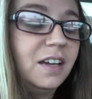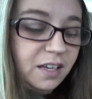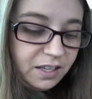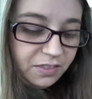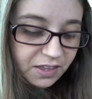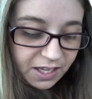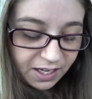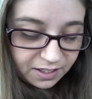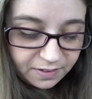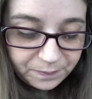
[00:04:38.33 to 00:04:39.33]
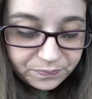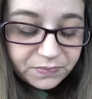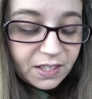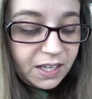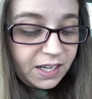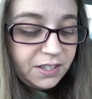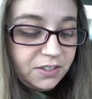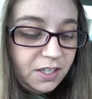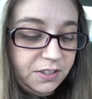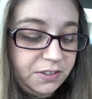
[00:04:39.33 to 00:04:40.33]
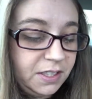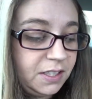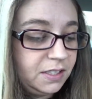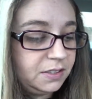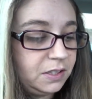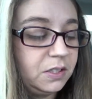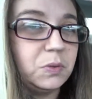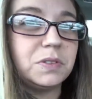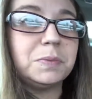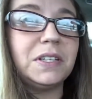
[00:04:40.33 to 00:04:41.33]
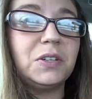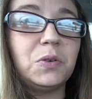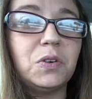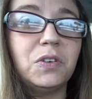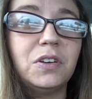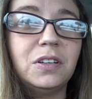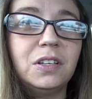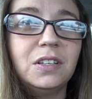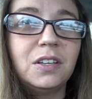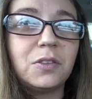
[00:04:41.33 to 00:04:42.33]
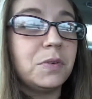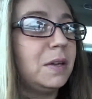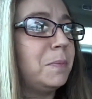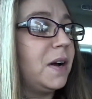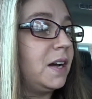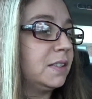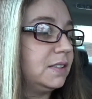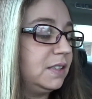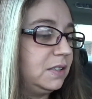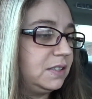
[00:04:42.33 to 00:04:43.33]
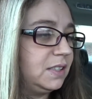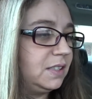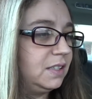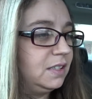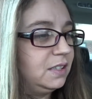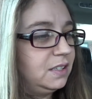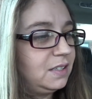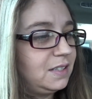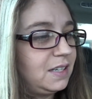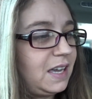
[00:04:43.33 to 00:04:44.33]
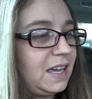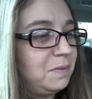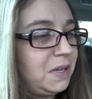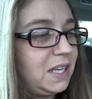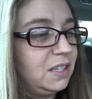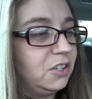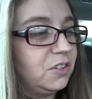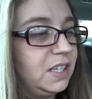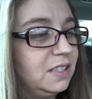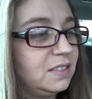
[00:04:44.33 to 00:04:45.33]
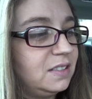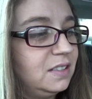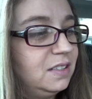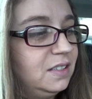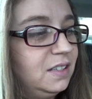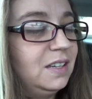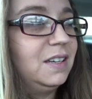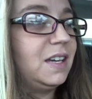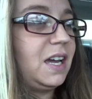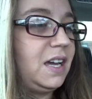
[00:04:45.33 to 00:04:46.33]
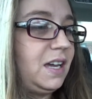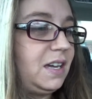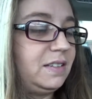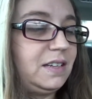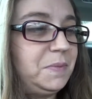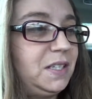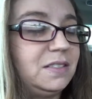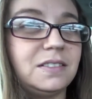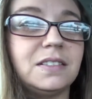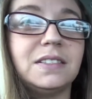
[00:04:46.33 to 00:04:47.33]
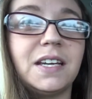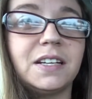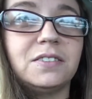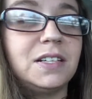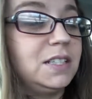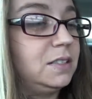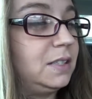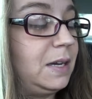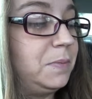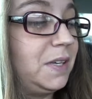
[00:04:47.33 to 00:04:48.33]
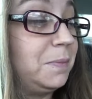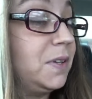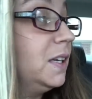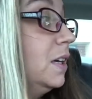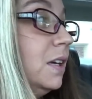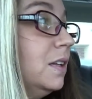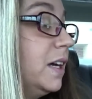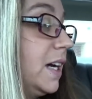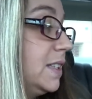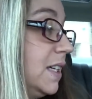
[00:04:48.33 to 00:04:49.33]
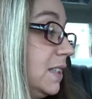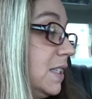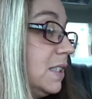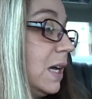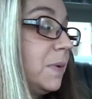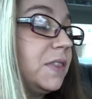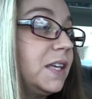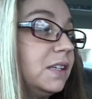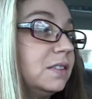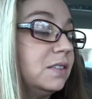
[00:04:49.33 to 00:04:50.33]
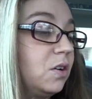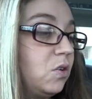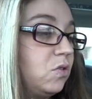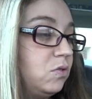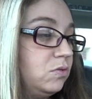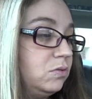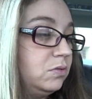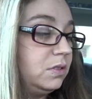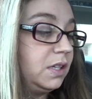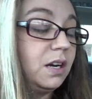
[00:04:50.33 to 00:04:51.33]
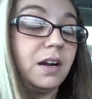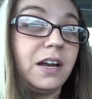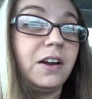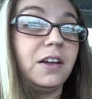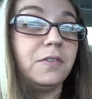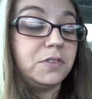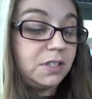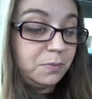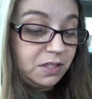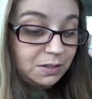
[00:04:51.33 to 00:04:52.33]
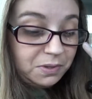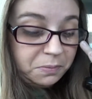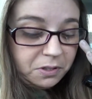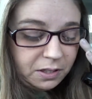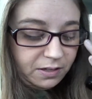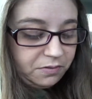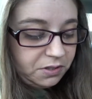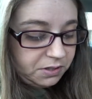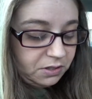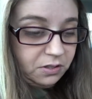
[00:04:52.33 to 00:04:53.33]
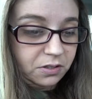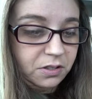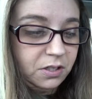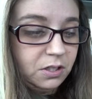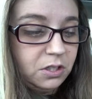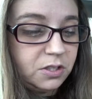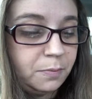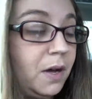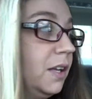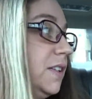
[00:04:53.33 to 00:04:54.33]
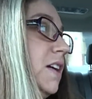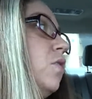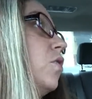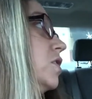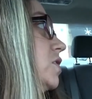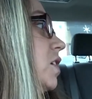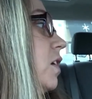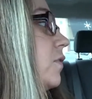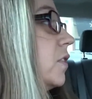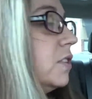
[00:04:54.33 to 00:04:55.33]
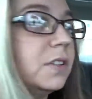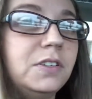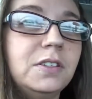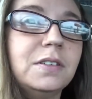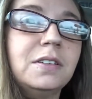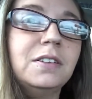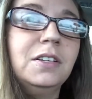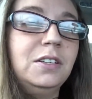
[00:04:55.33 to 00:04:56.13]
And then I thought this was pretty cool. Three bucks, it's a handmade in Greece. I mean, just a decoration type thing, but like I said, these type of things go in our area for some reason. People love this little small decor stuff. So yes, you, they do.